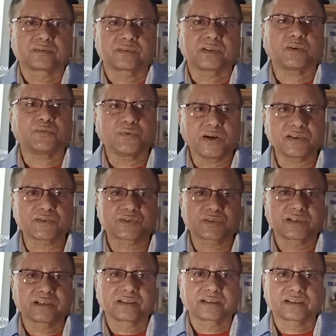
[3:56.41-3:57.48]
the first
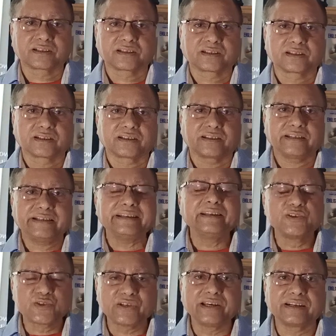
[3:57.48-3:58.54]

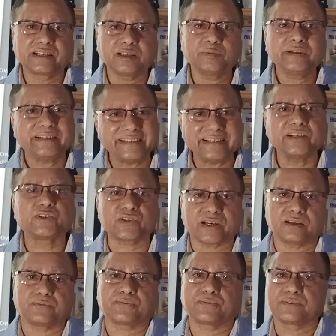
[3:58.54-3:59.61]
initiative in
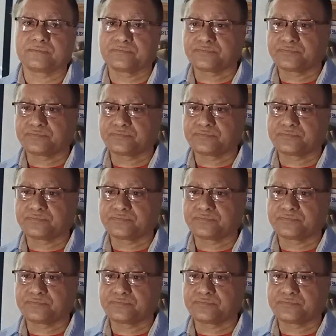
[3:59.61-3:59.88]
itself.